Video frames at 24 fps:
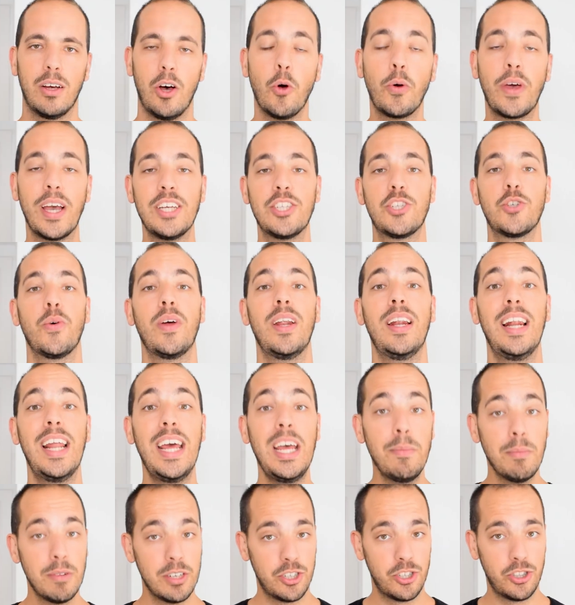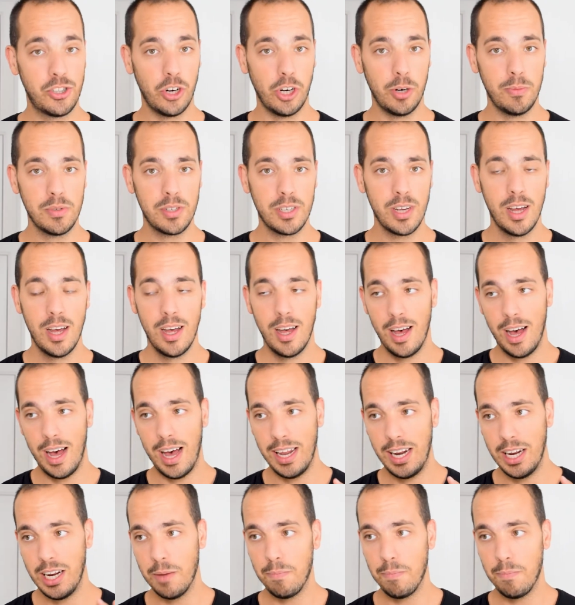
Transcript: Okay, so in layman's terms, and in